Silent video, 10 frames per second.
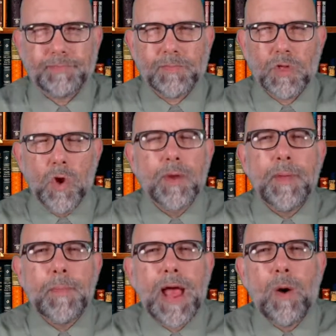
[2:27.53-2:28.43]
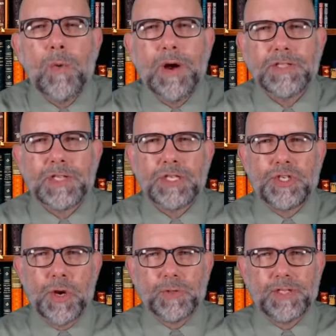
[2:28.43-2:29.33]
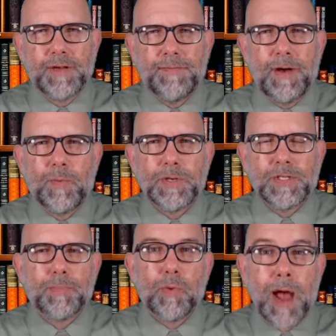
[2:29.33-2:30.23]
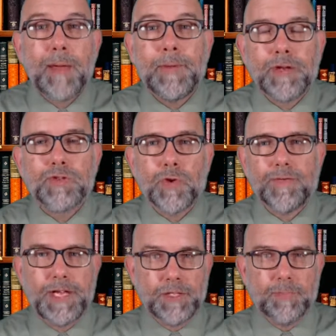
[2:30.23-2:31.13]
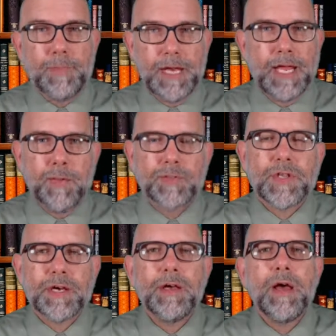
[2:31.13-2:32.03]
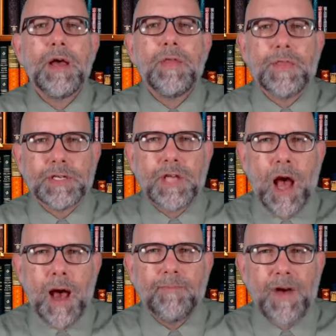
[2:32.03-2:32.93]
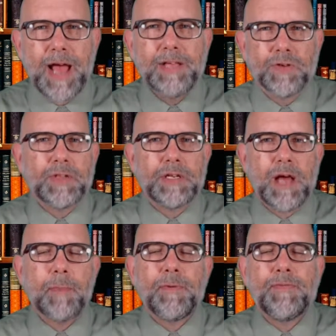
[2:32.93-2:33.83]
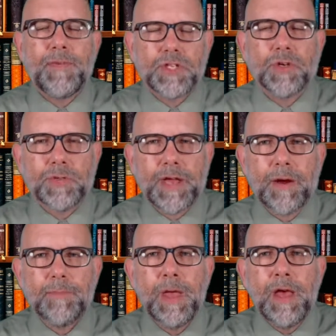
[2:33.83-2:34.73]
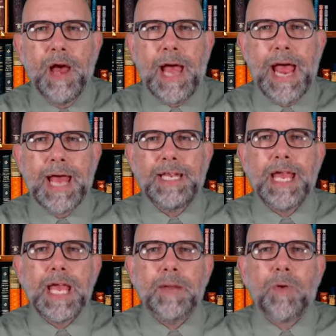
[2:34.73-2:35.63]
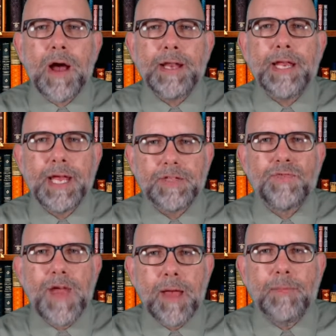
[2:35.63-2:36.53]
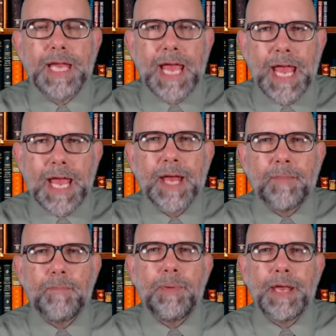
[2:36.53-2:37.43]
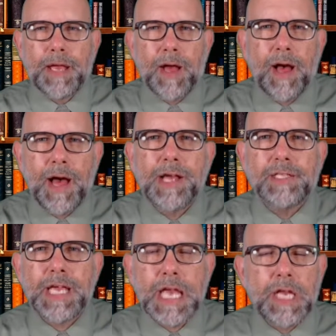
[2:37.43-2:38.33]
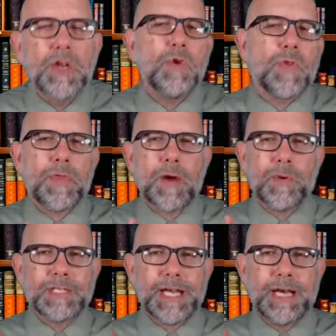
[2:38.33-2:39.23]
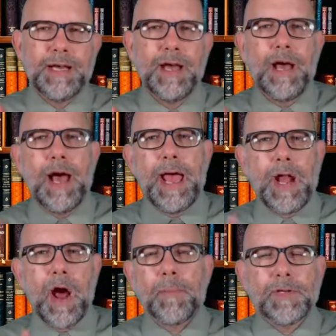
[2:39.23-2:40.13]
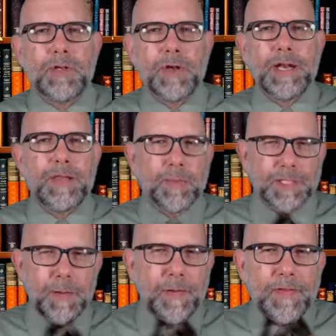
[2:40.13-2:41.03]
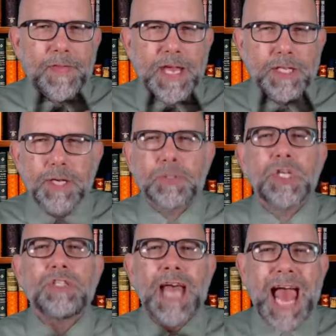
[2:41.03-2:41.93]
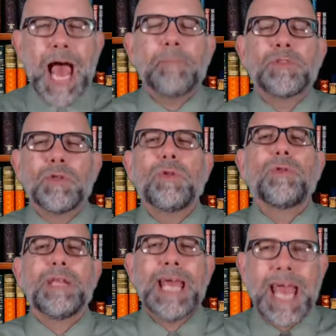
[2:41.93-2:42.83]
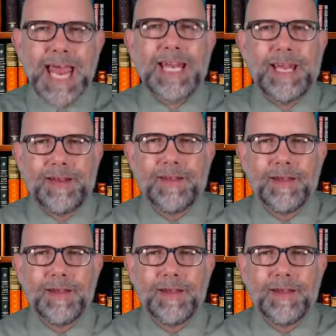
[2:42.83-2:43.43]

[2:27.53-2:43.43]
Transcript: You remember how it was that Joseph was the prime minister of Egypt, meaning he was the top visor, the top official there. And he had brought his family in because he knew that there was an opportunity. There was something that the Egyptians absolutely hated.